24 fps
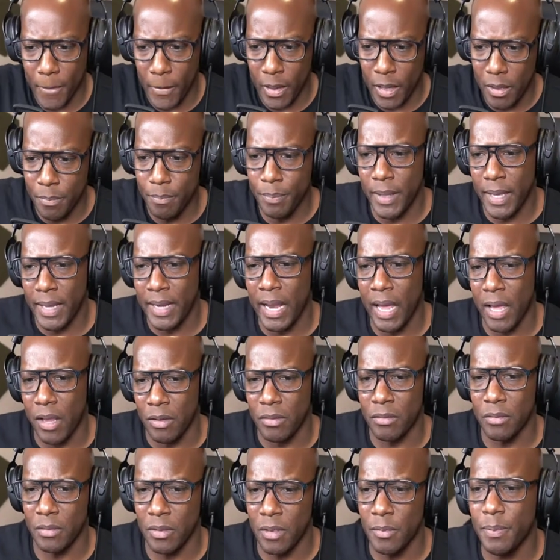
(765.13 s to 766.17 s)
It played out
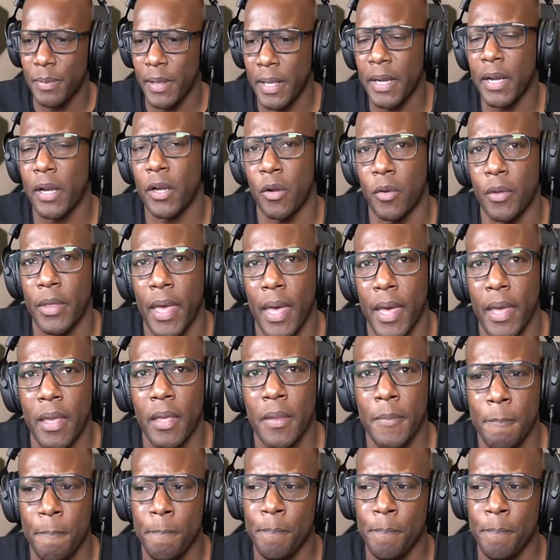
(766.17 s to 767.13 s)
okay.